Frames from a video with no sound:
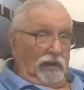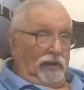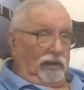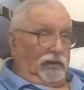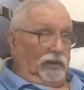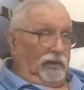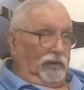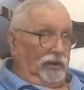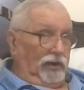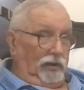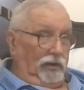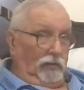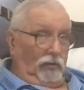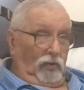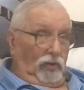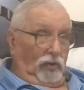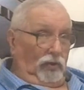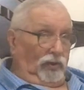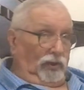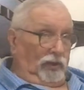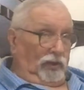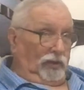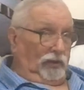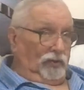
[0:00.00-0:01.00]
You don't
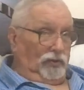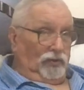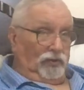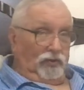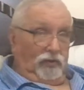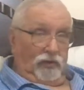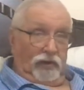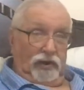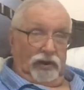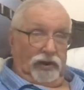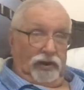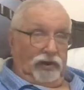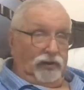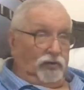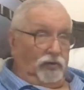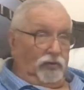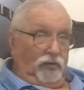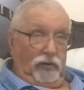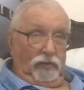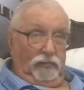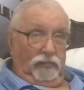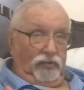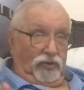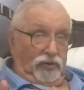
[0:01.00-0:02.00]
want those dreaded
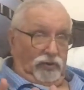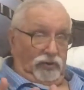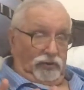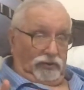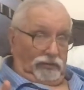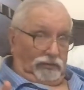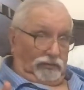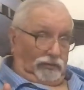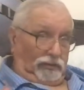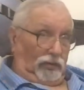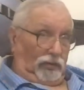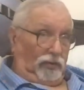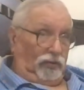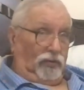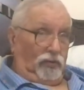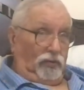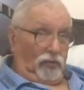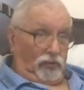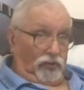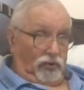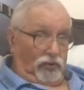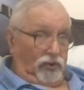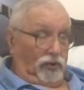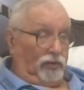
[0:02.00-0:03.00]
drips on your
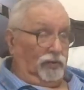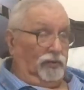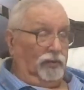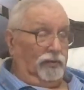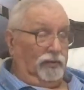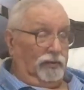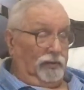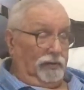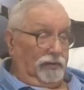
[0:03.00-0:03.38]
shirt.